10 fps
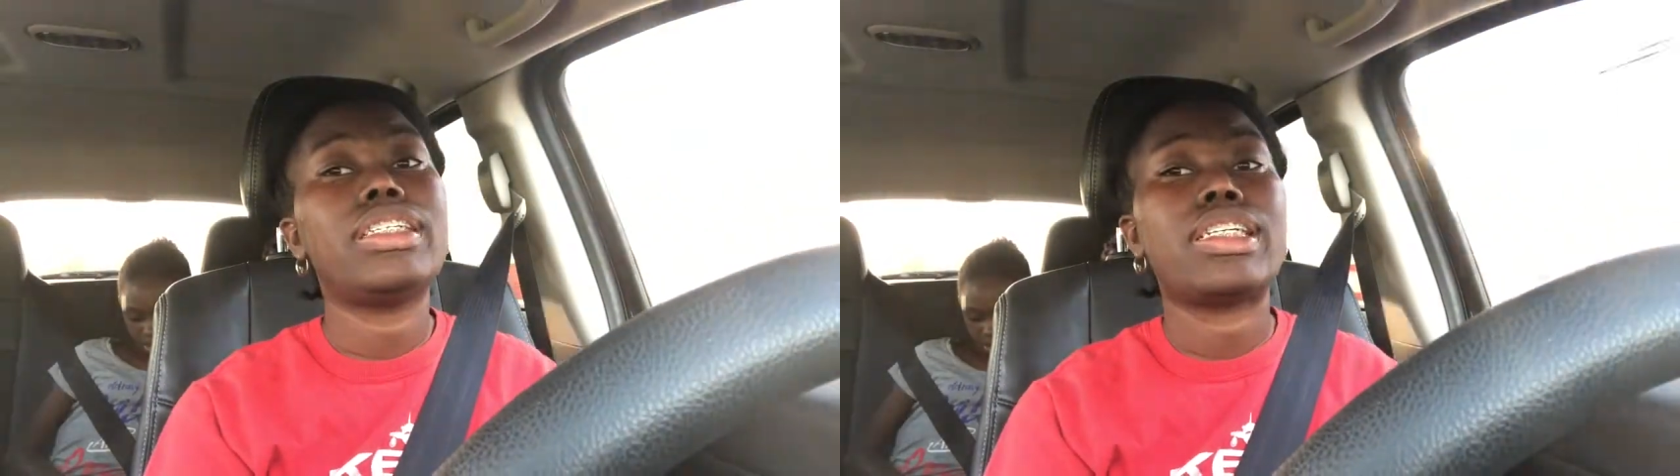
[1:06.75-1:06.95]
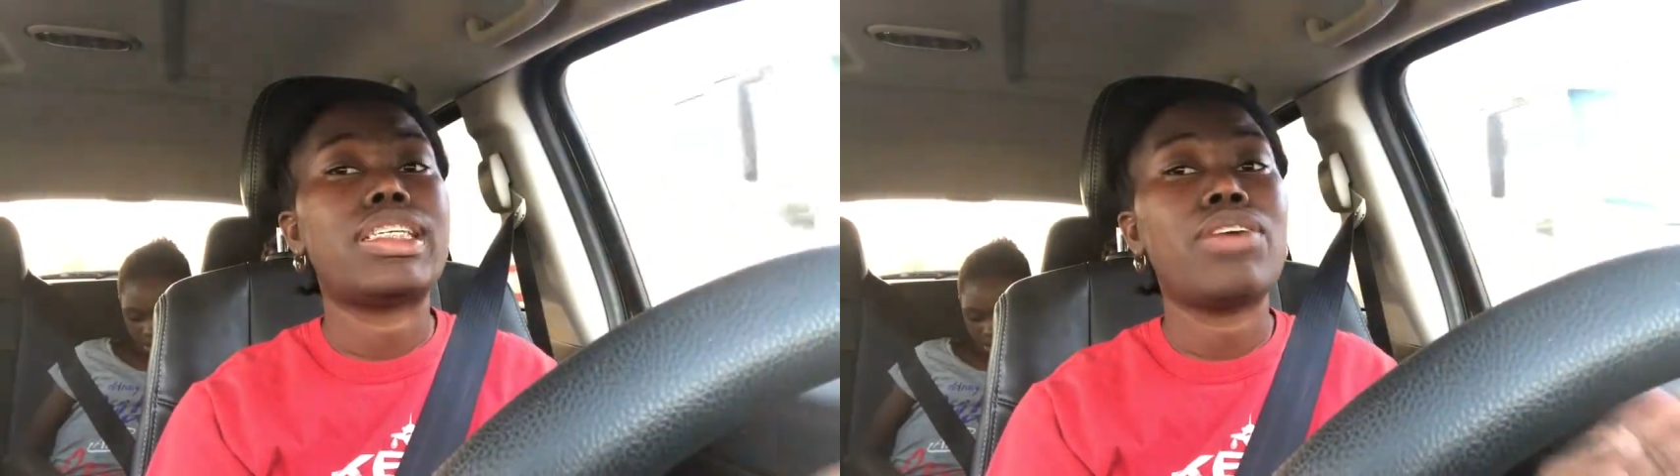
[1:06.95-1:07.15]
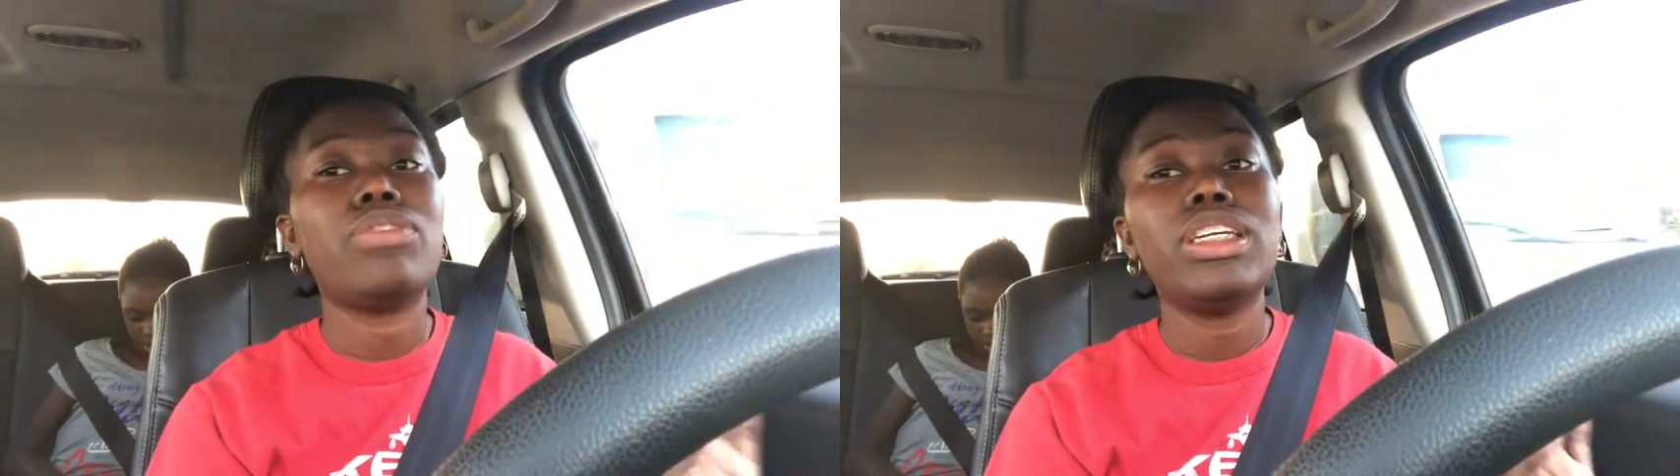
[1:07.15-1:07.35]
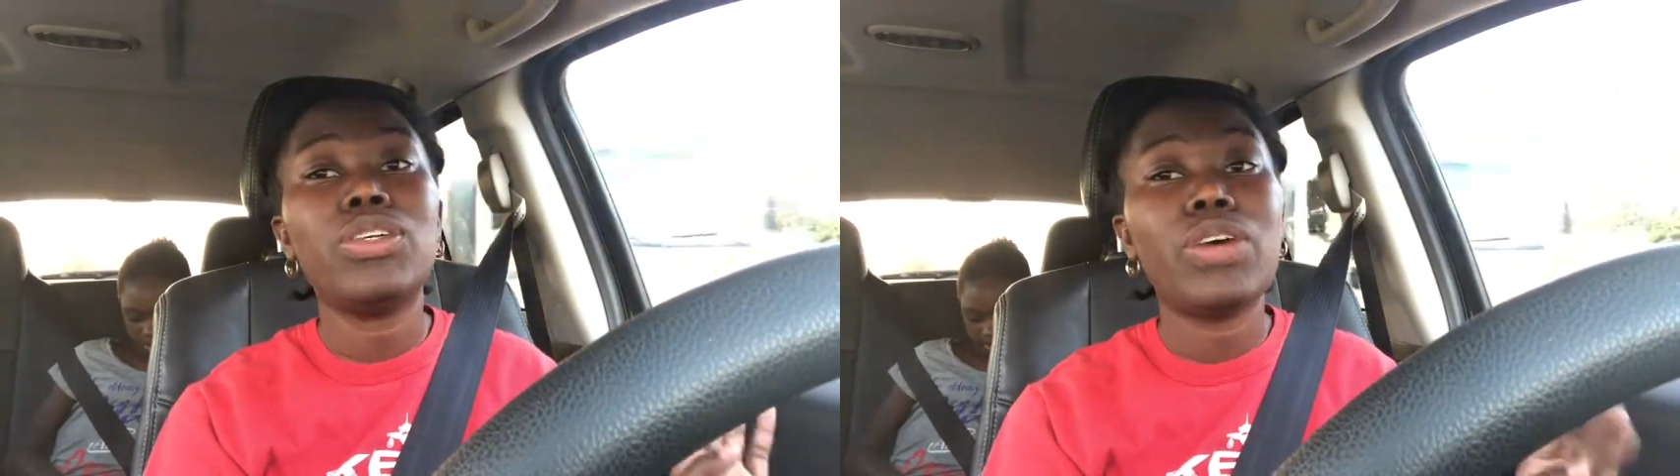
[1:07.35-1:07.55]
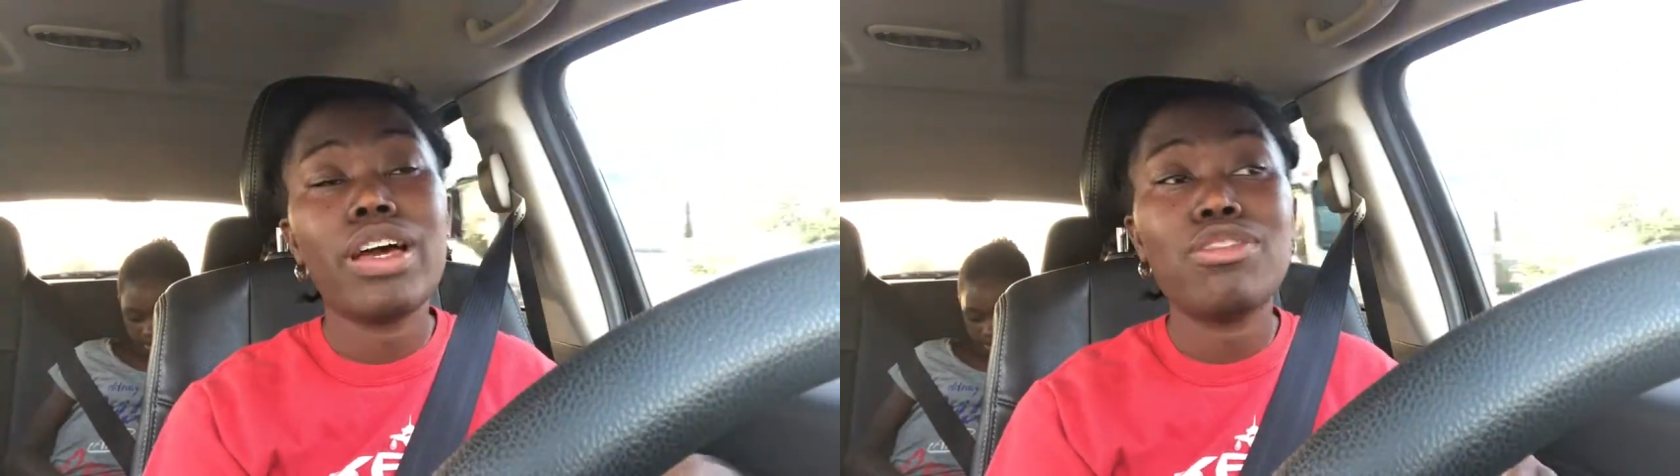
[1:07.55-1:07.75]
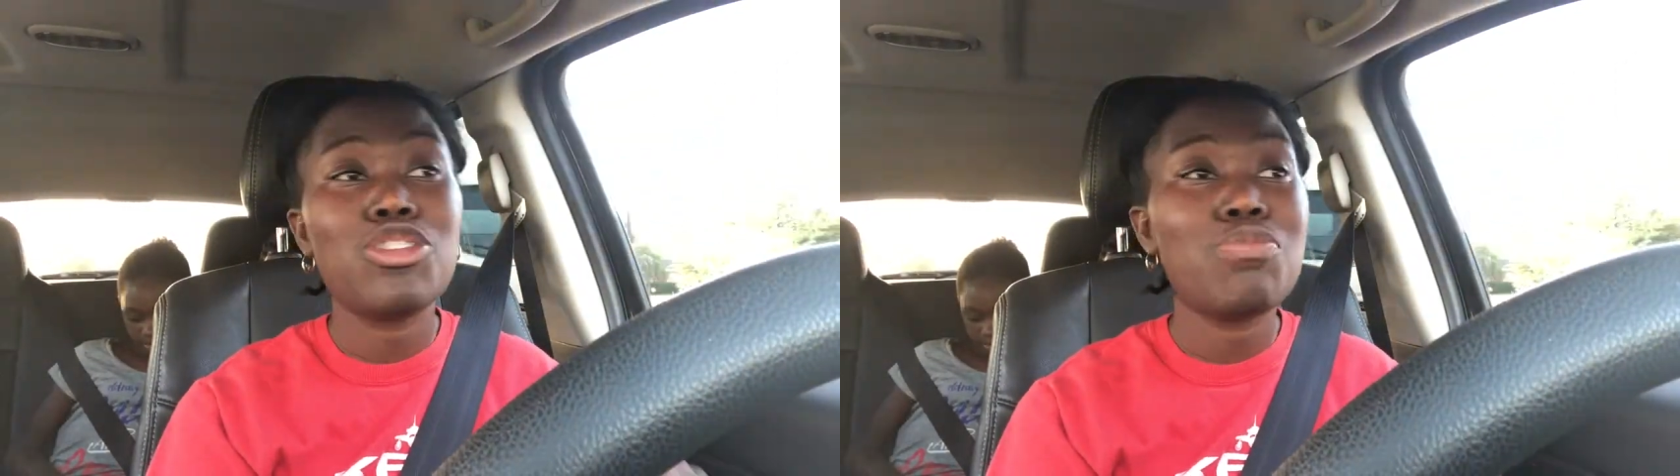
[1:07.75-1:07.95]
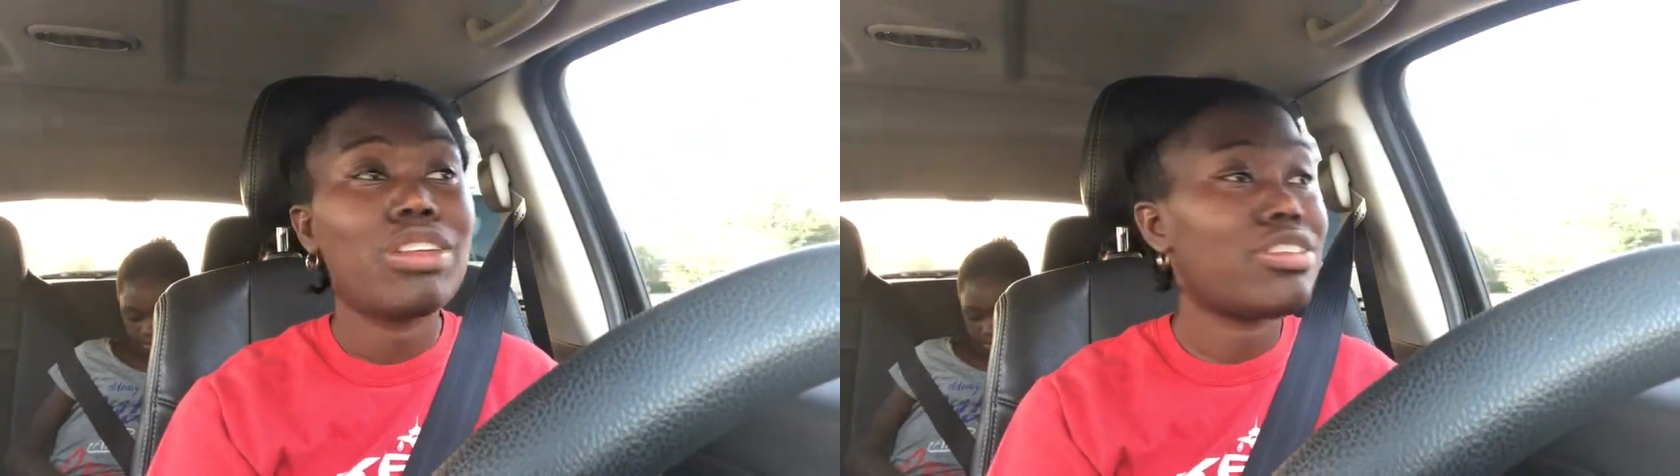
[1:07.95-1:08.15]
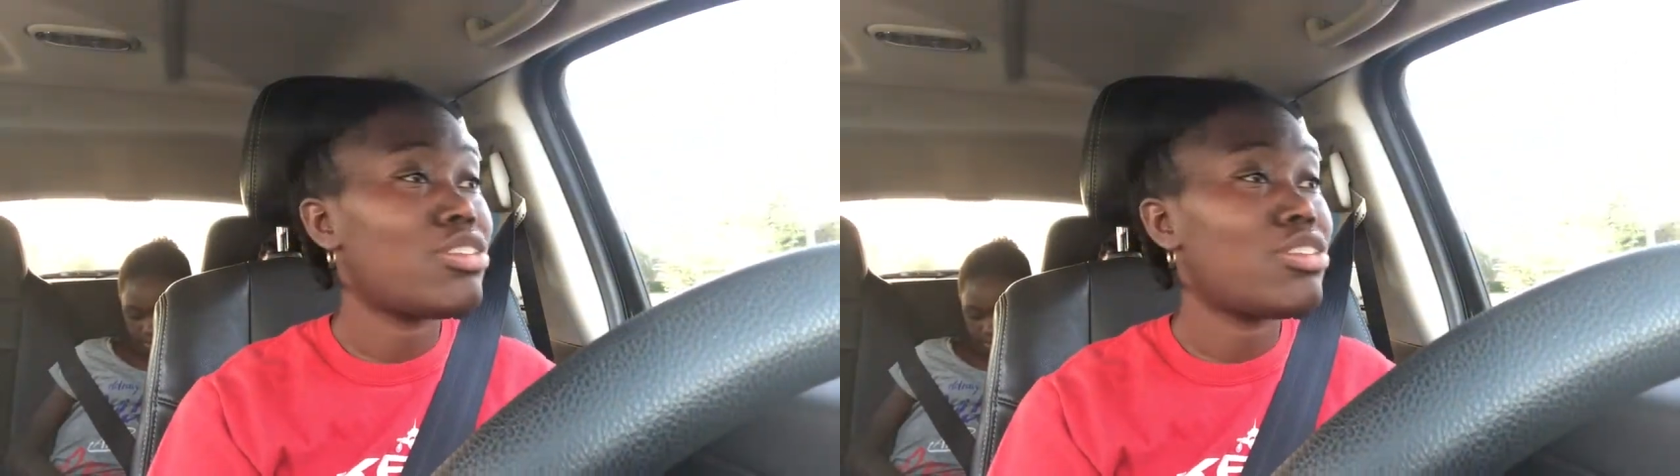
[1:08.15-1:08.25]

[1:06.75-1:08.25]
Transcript: because I really don't have too much to